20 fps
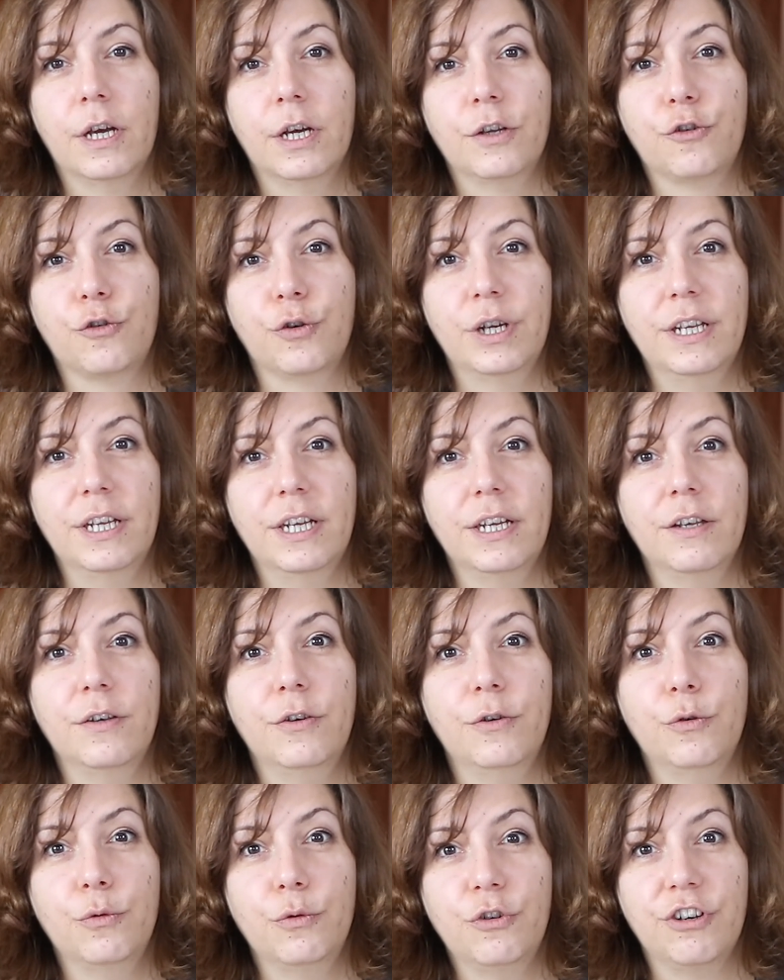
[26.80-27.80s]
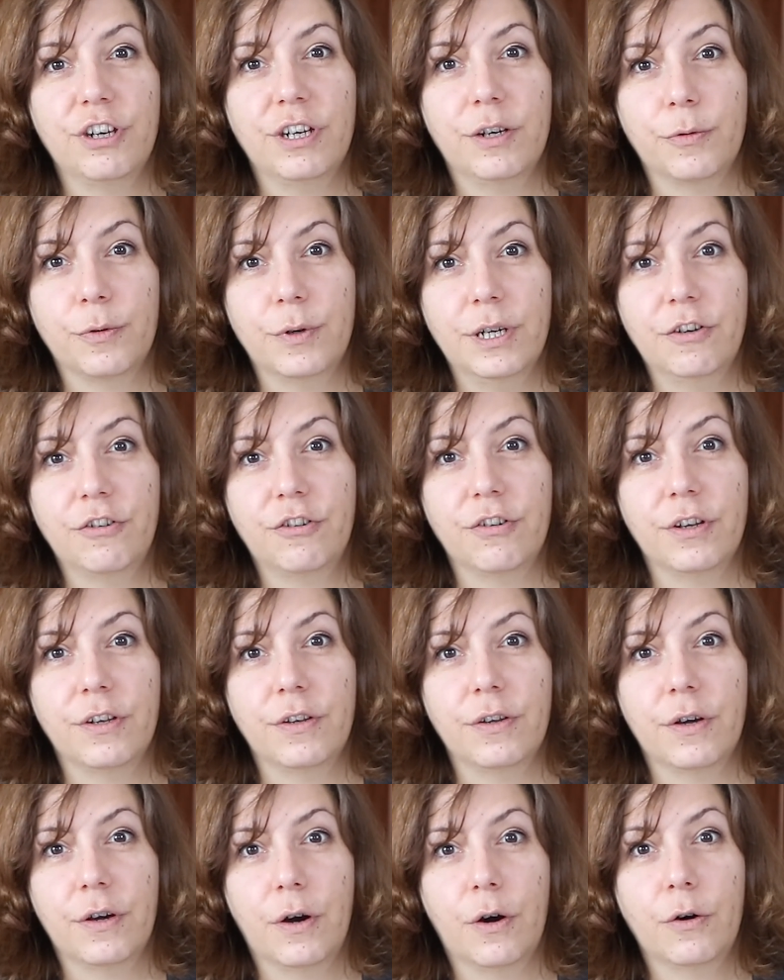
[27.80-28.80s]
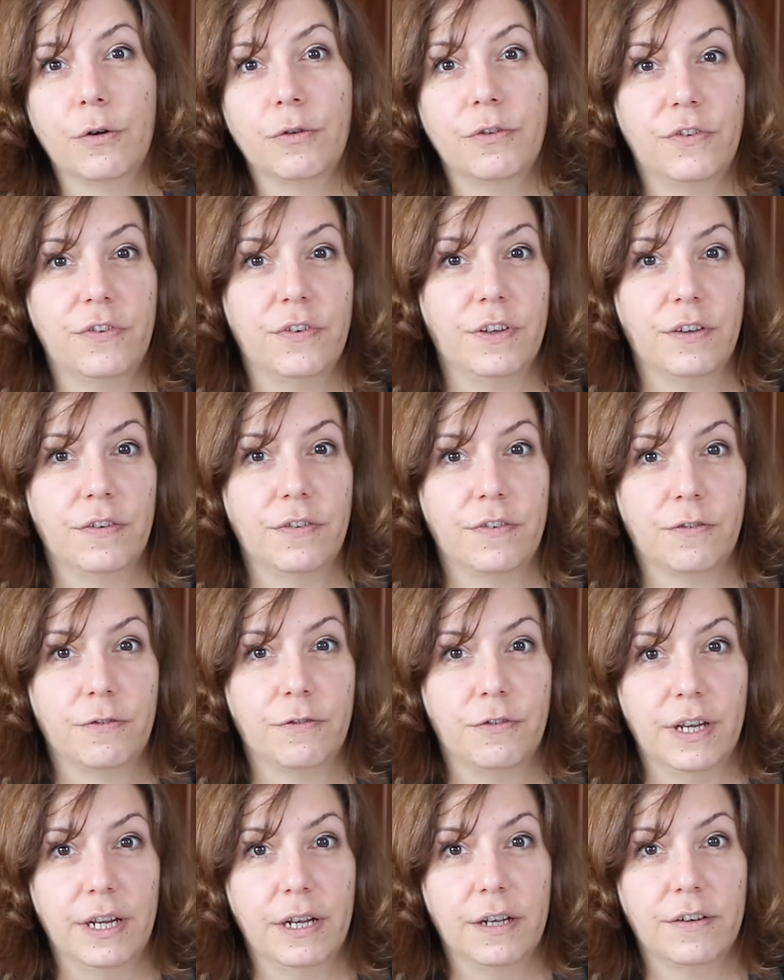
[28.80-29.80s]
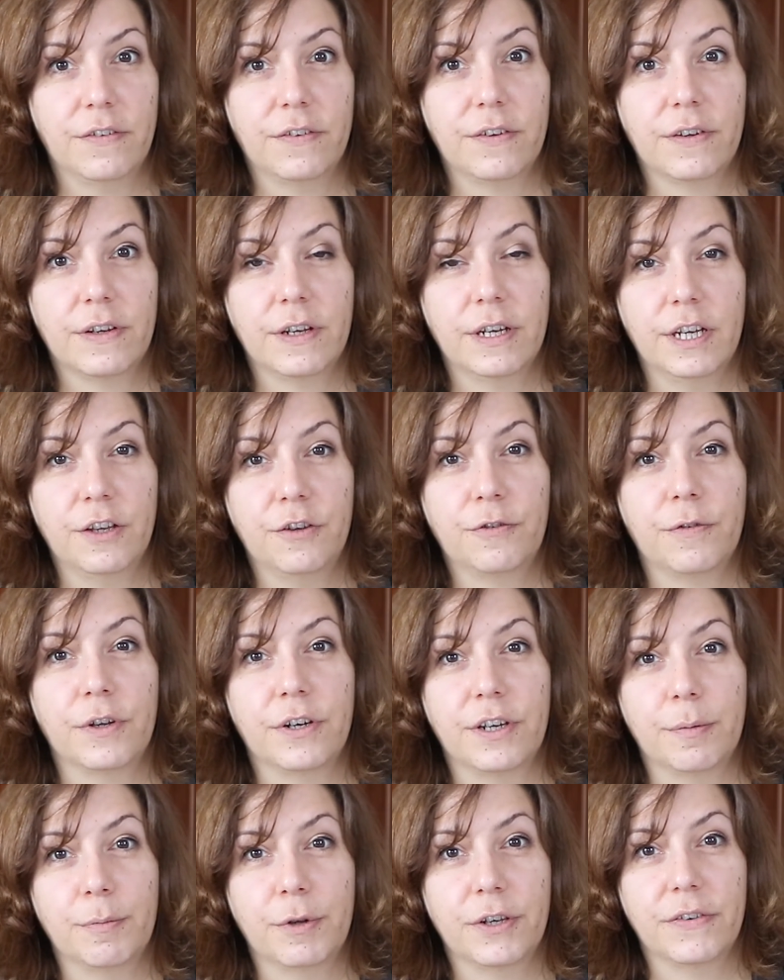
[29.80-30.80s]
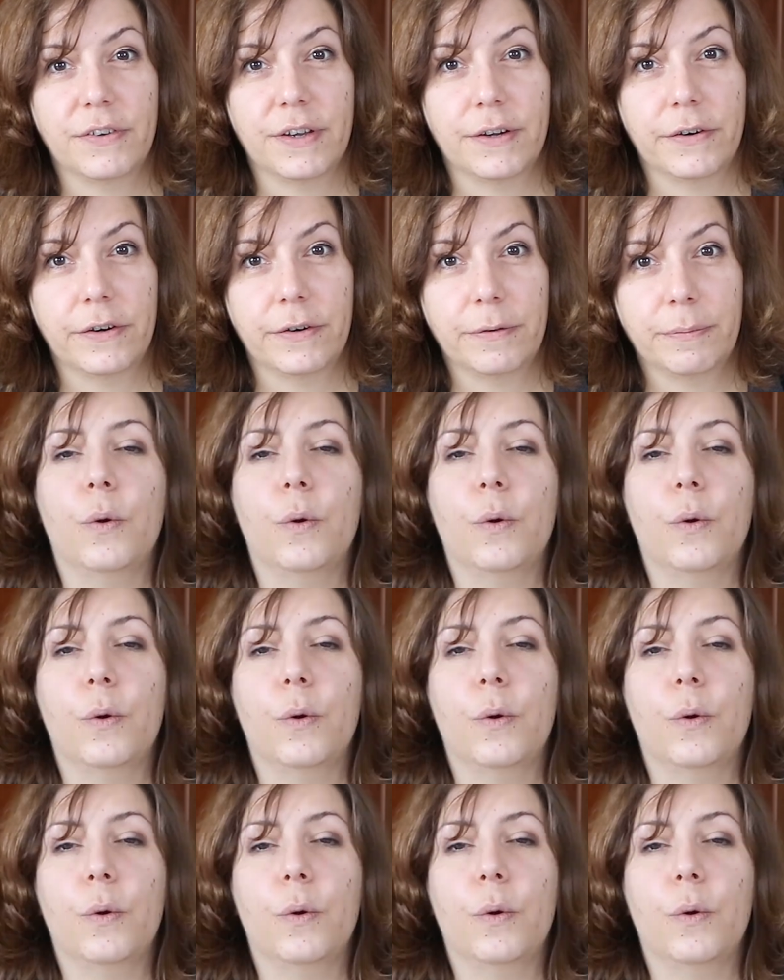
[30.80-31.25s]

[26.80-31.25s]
Training new generation on this field is fundamental.